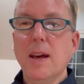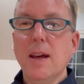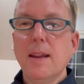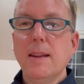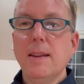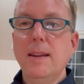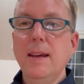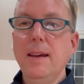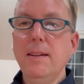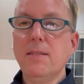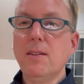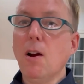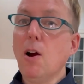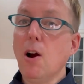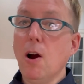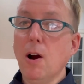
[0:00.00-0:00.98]
These
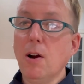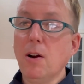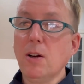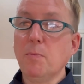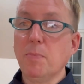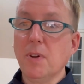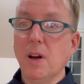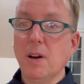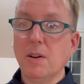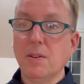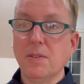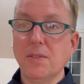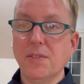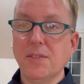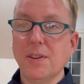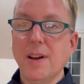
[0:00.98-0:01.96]
are hard
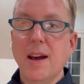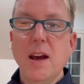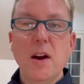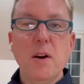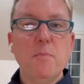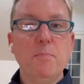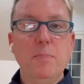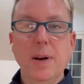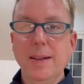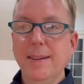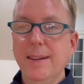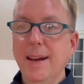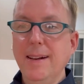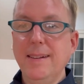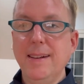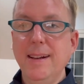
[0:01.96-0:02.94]
blows, but
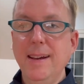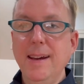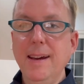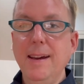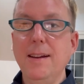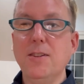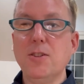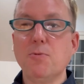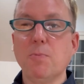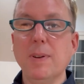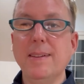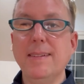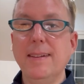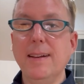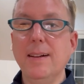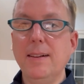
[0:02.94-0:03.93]
they teach
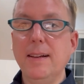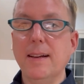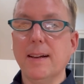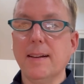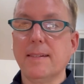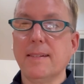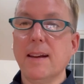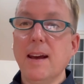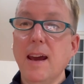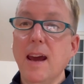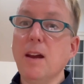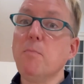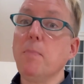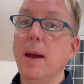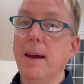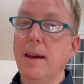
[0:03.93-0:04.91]
resilience
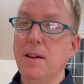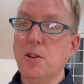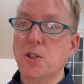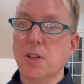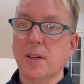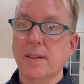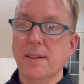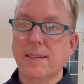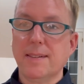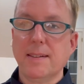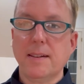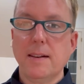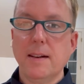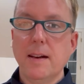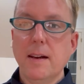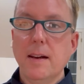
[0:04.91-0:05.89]
and patience.
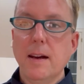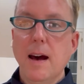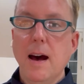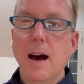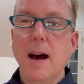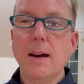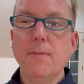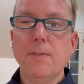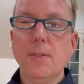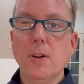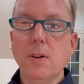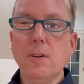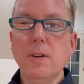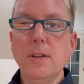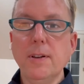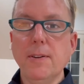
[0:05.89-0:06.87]
I've
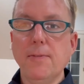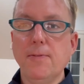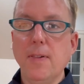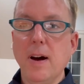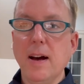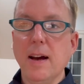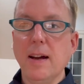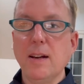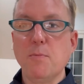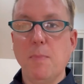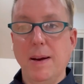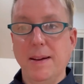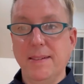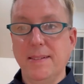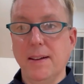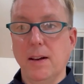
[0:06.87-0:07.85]
learned to find
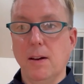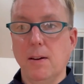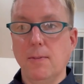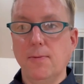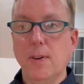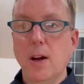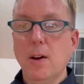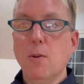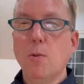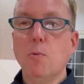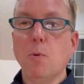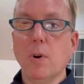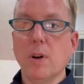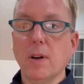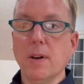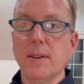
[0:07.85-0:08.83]
myself
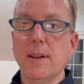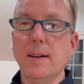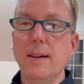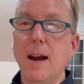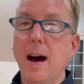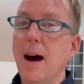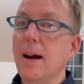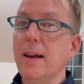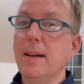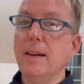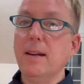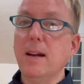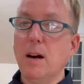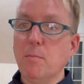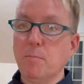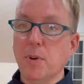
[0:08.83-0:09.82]
worth not in
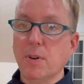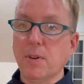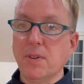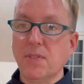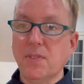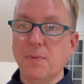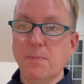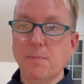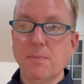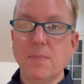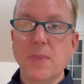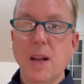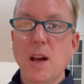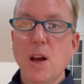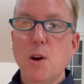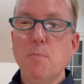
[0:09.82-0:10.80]
numbers,
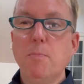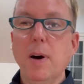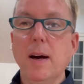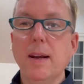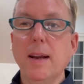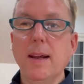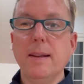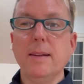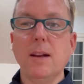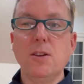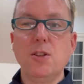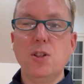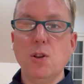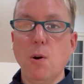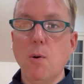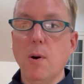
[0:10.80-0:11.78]
but in the
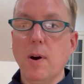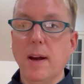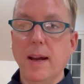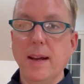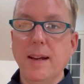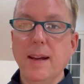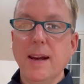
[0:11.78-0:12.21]
joy